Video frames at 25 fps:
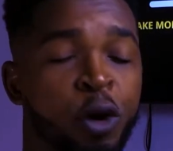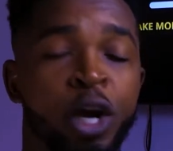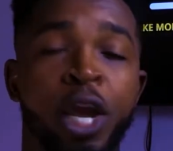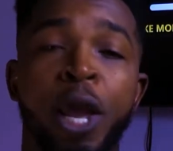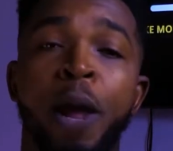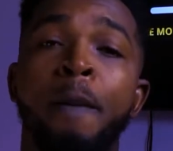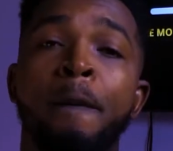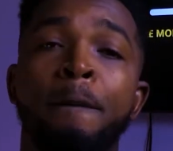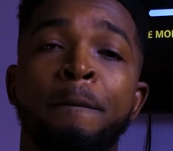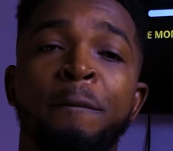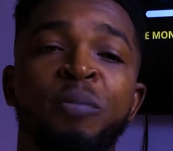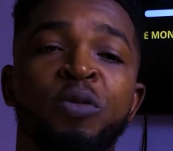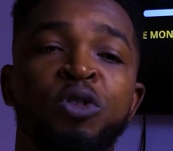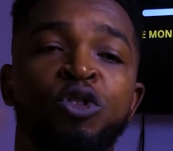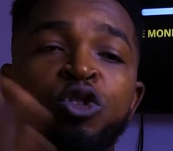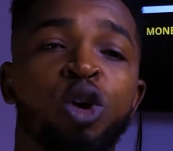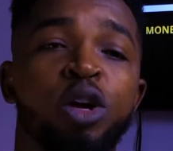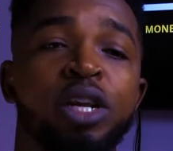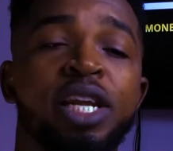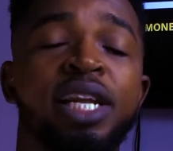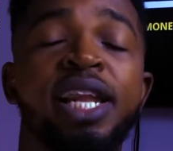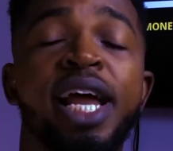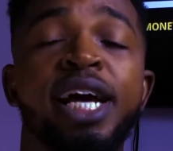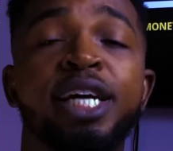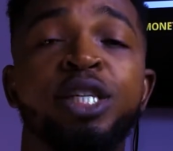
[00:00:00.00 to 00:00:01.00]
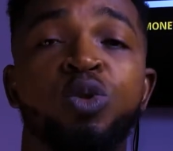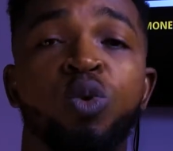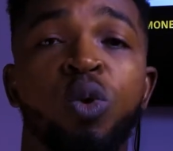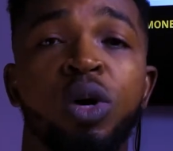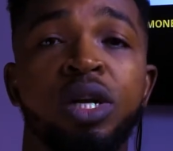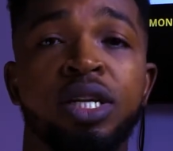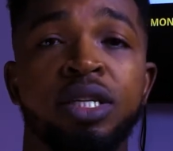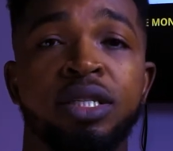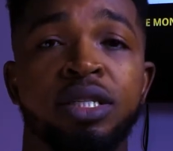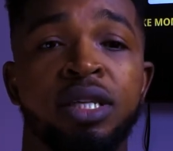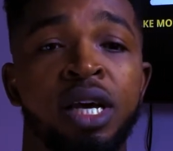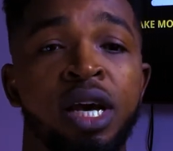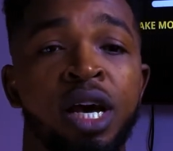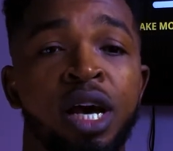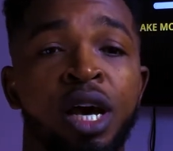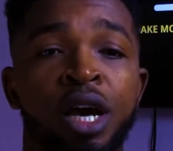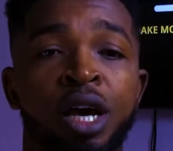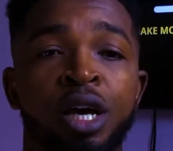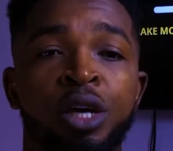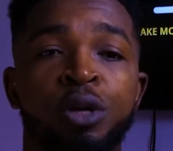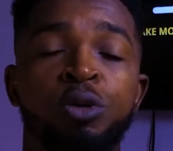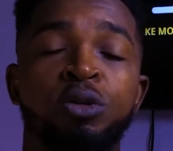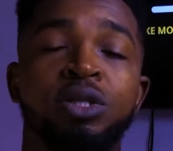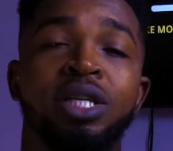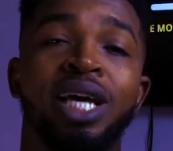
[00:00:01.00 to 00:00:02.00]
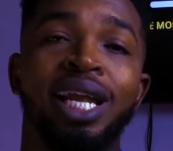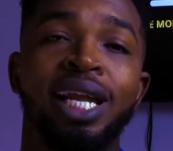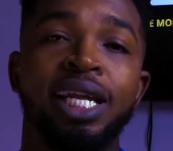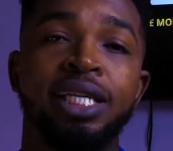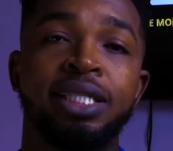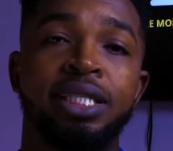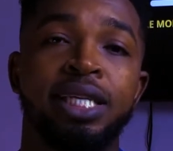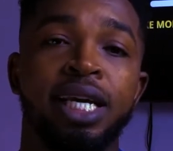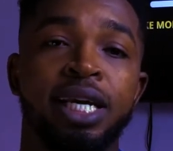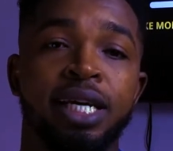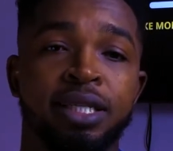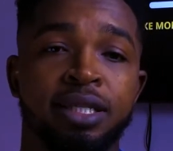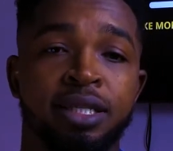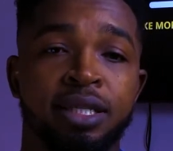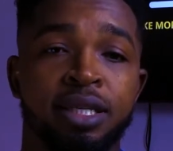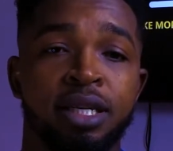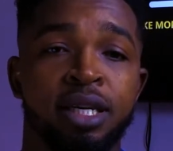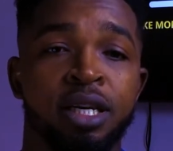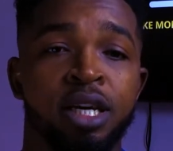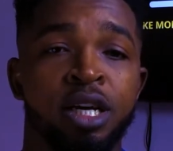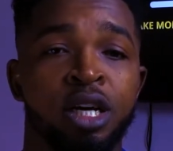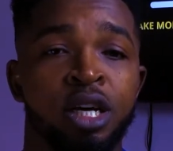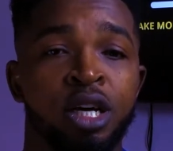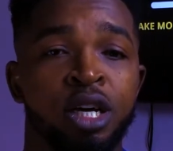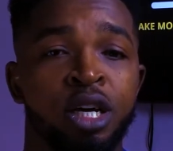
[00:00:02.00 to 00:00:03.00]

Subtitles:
Okay, so the next one is Usability.